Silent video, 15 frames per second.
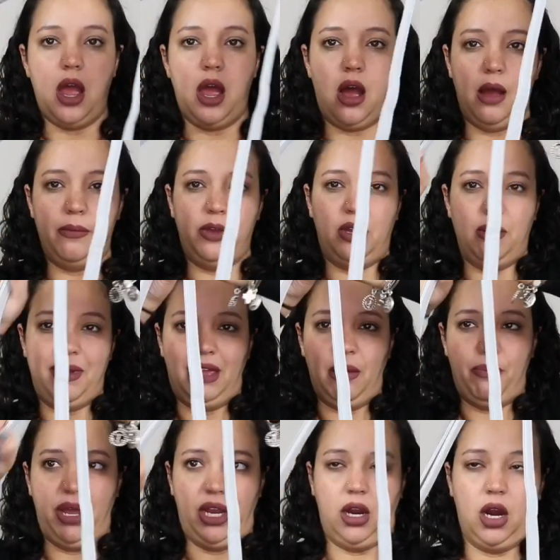Um, you can make
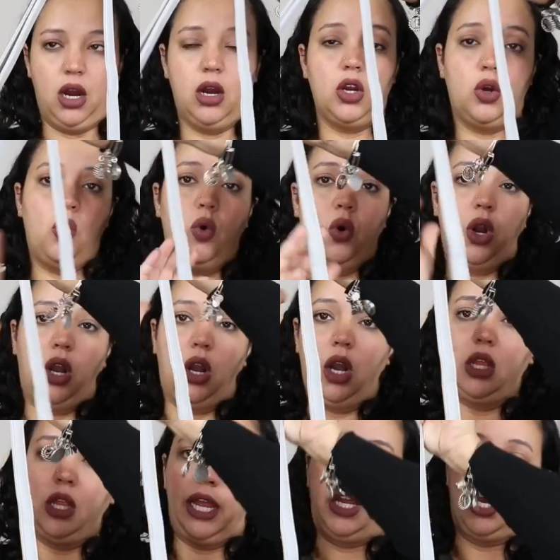it bigger
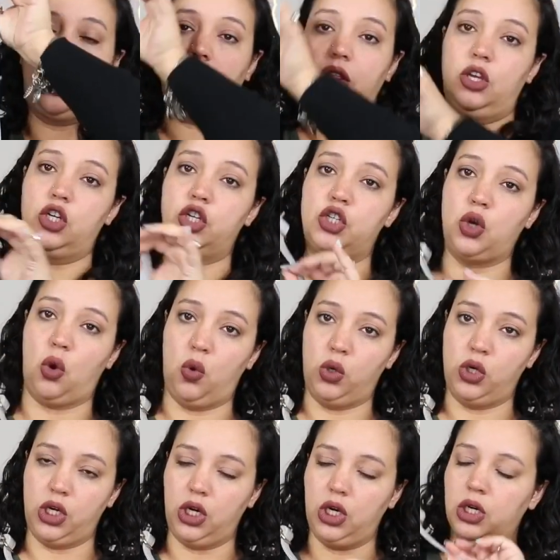or like the
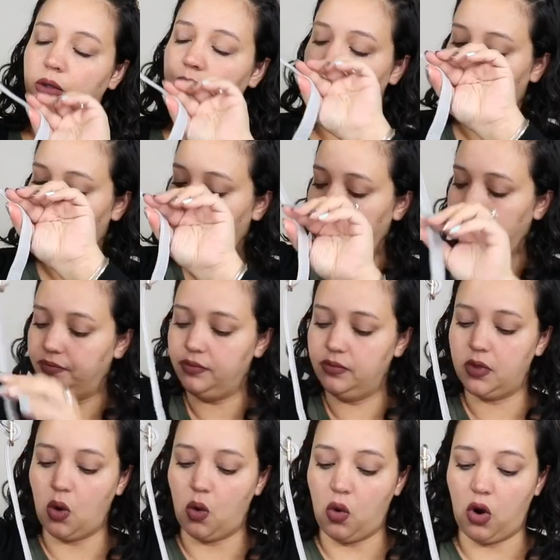shoulder
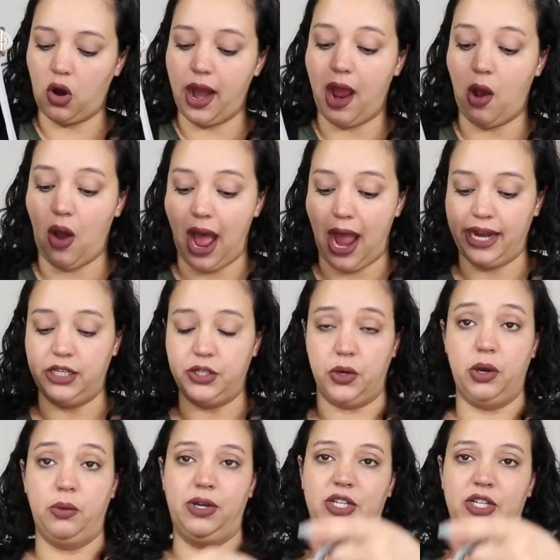or how I do it,